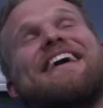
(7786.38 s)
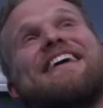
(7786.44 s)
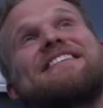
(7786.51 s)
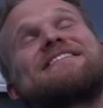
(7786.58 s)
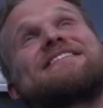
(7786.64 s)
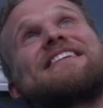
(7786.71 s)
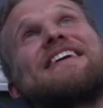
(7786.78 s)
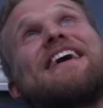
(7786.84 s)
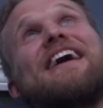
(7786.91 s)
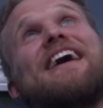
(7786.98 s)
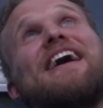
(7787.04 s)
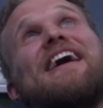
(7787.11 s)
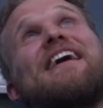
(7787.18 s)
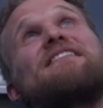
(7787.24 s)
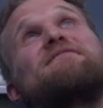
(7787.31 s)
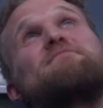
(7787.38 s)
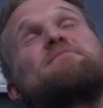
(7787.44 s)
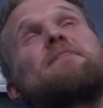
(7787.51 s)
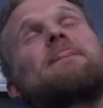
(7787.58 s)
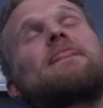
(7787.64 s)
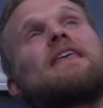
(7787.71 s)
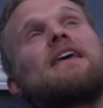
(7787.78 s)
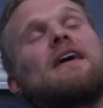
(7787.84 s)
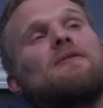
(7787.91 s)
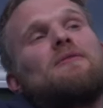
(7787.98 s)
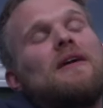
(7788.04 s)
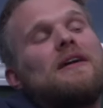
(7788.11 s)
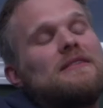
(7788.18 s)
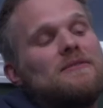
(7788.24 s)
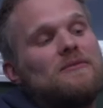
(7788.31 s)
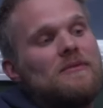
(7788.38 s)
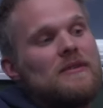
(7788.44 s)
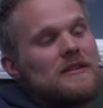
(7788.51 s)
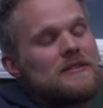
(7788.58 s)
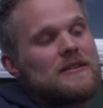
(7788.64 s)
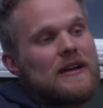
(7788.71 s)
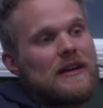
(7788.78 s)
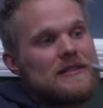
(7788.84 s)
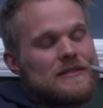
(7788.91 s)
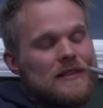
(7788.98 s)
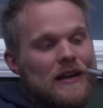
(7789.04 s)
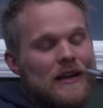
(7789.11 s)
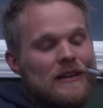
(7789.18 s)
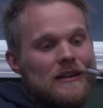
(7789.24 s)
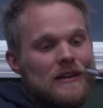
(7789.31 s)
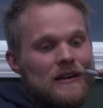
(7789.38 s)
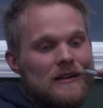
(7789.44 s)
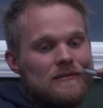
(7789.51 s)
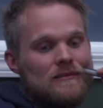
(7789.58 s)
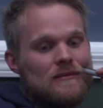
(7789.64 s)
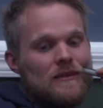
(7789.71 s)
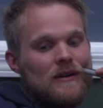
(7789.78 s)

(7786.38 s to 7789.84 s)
It's yeah. What should I say there?